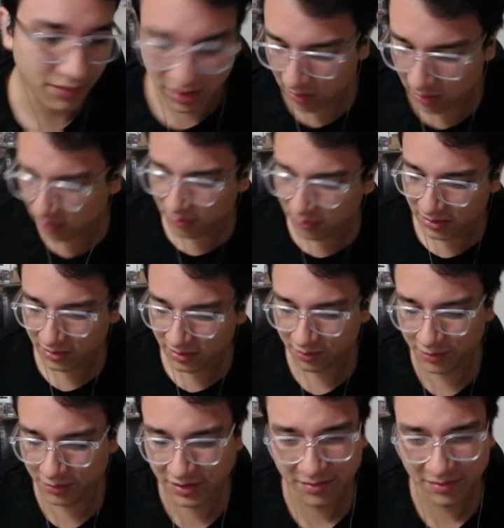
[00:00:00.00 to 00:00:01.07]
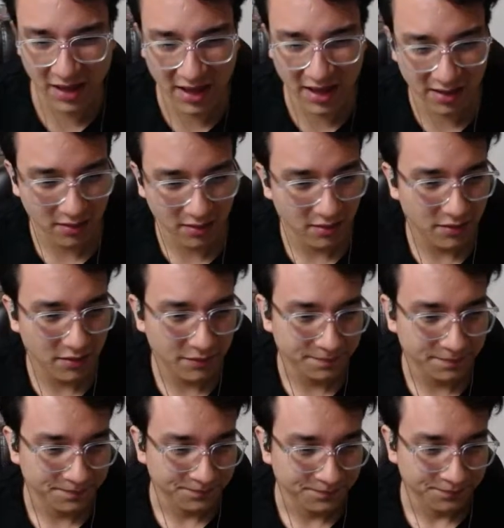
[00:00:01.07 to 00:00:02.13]
which is pretty bad,
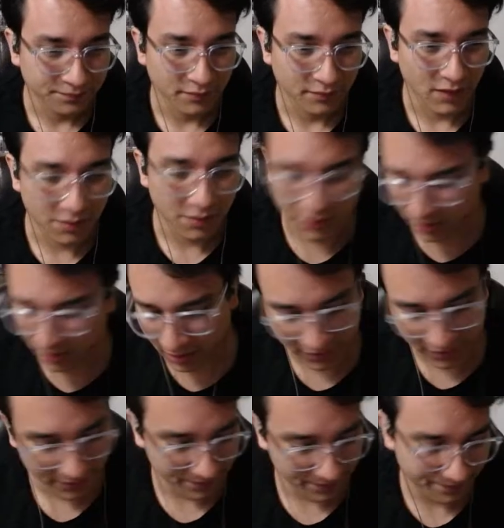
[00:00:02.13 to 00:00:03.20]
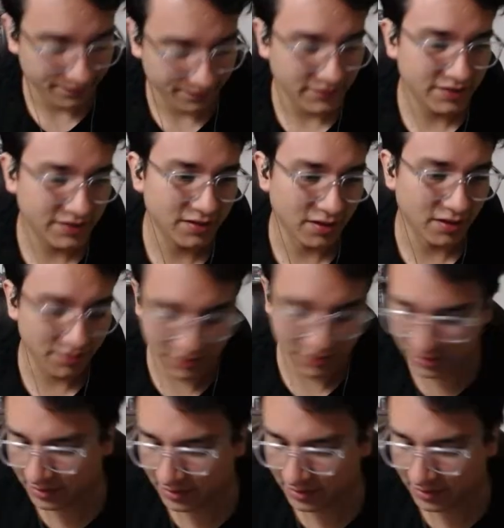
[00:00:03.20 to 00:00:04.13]
but awesome. It's documented.